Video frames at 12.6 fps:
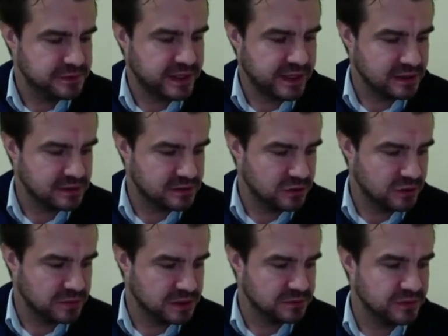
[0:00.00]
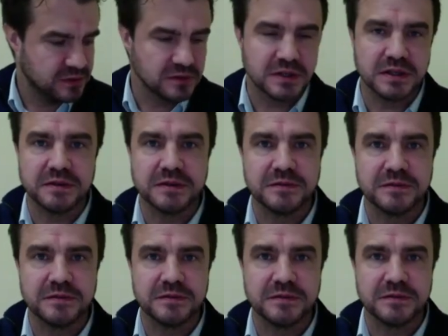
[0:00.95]
Thanks, Thomas, for the
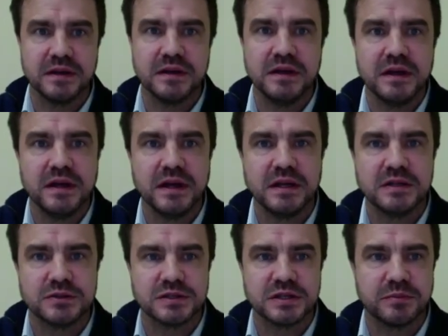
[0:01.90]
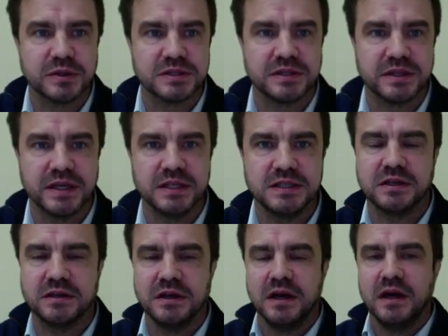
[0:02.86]
very interesting
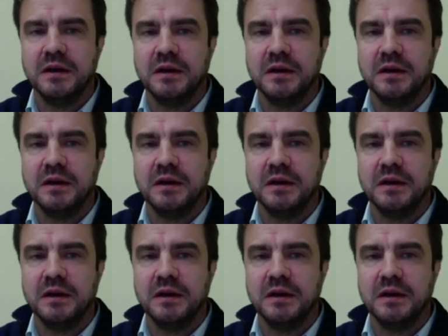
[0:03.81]
presentation.